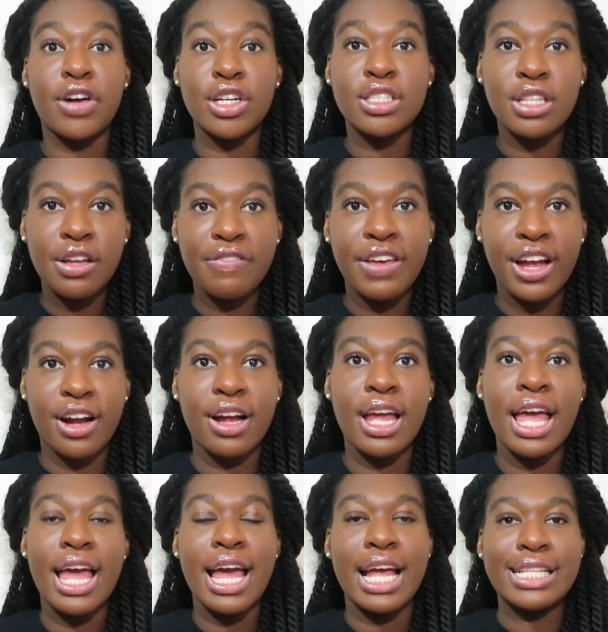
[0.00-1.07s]
first look fair
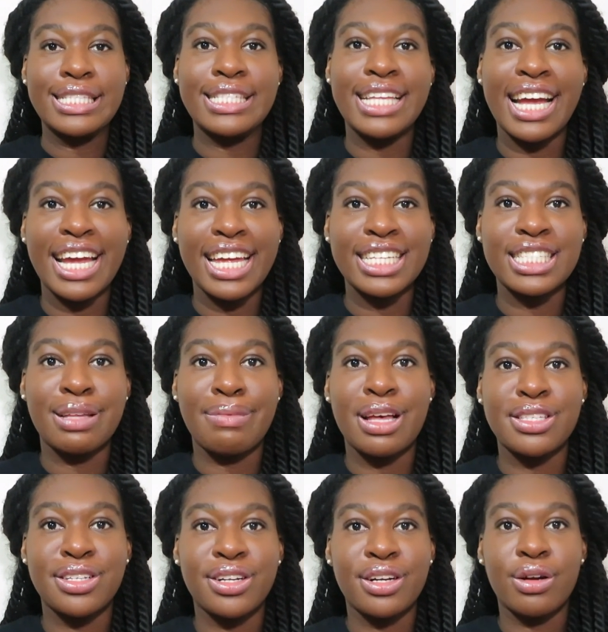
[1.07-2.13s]
and second
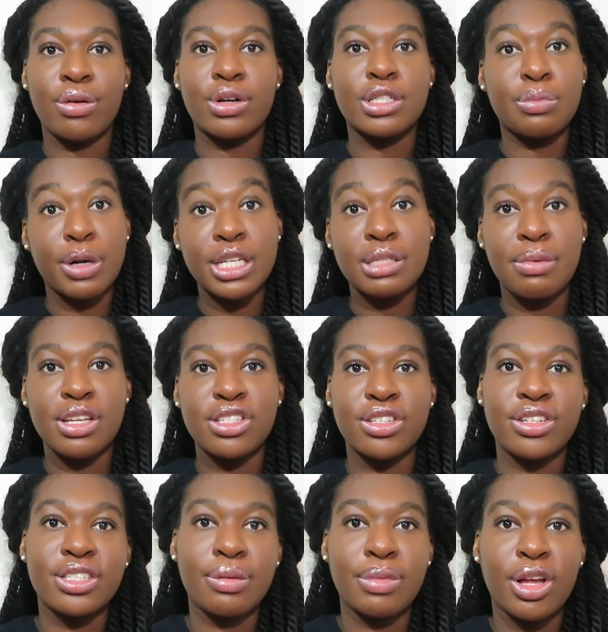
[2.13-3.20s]
semester or spring semester
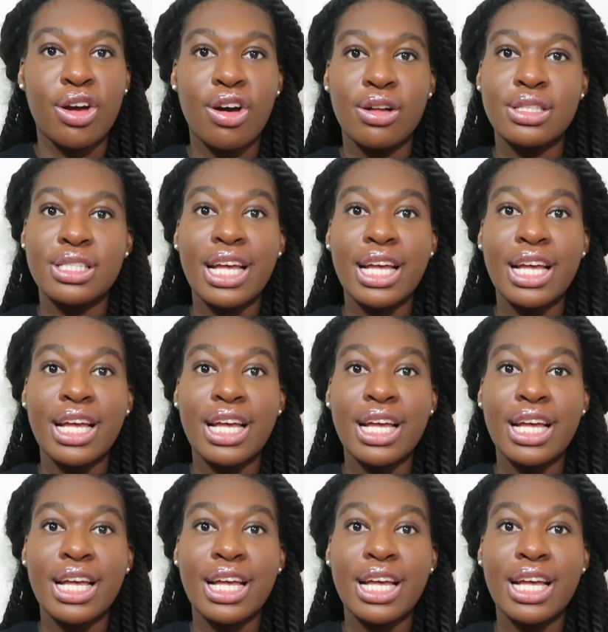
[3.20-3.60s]
there's something called